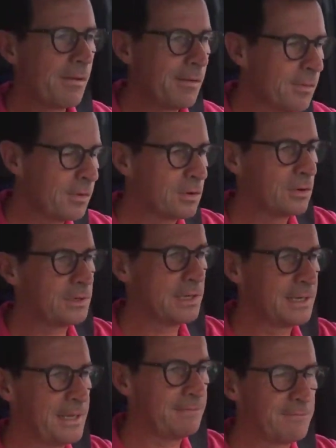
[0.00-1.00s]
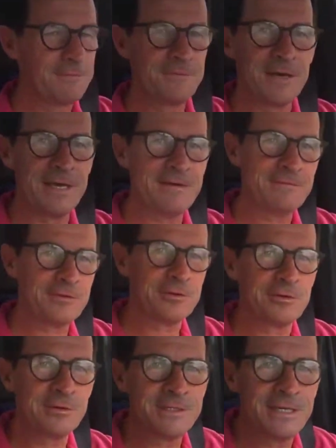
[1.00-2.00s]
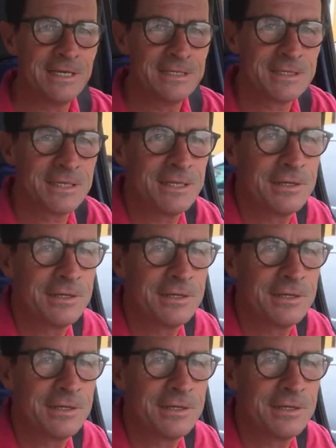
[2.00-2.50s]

We're going live 500 days in